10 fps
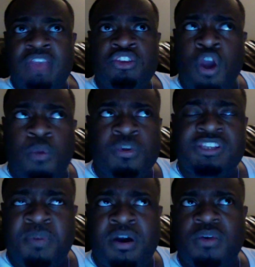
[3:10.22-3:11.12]
Your
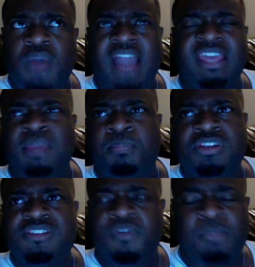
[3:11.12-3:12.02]
response, well, I can get
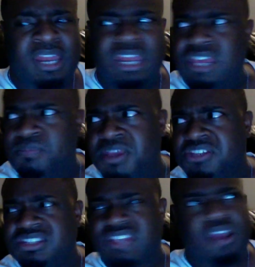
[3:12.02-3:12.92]
pussy from any of these
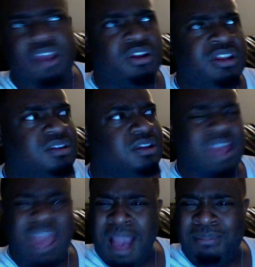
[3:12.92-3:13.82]
bitches out here.
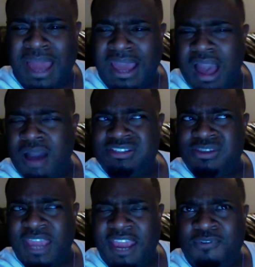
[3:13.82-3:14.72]
I'm like,
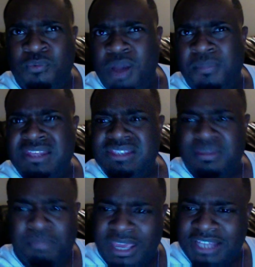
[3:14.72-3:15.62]
also oh, every woman is a
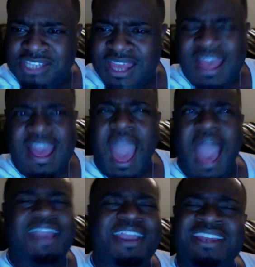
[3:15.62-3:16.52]
bitch.
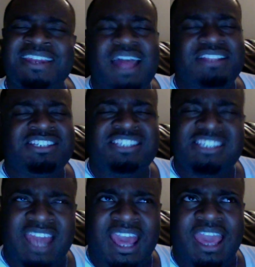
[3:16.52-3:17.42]
I cannot
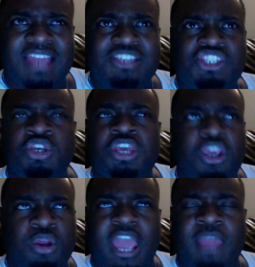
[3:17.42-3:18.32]
stand to
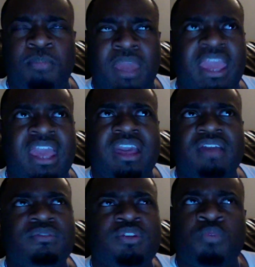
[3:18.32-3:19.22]
hear a man
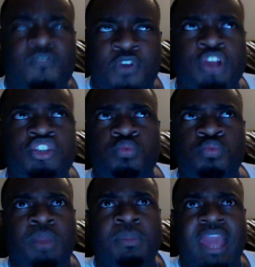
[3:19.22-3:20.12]
refer to
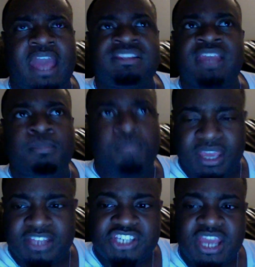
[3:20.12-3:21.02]
women as a
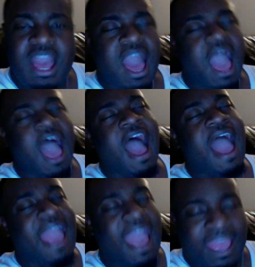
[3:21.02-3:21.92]
bitch.
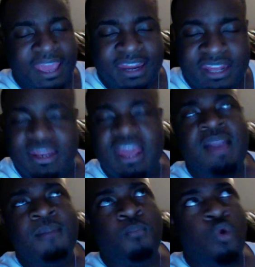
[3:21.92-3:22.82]
I hate it
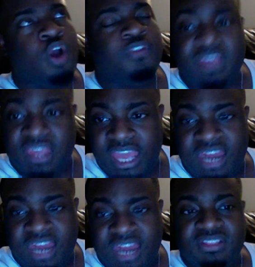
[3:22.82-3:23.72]
more than
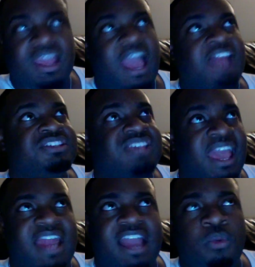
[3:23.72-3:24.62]
anything. I just
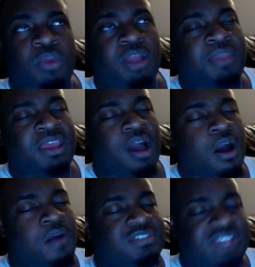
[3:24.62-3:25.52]
hate. I correct men
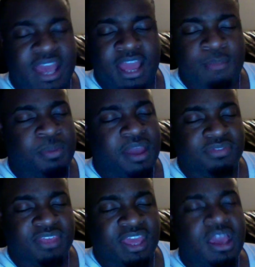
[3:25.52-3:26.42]
all the time
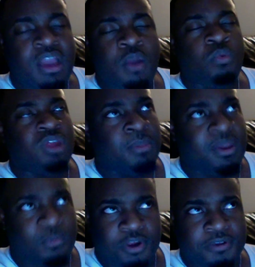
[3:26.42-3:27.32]
about that when I'm
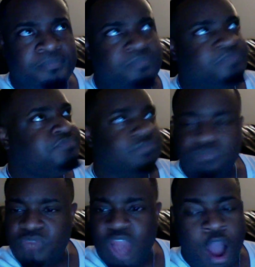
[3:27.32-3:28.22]
at work.
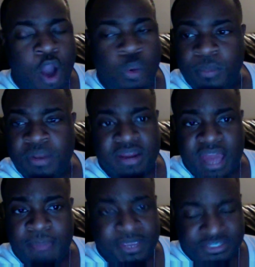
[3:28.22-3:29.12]
All women are
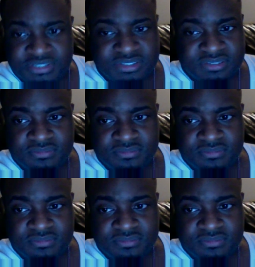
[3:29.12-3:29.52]
not bitches.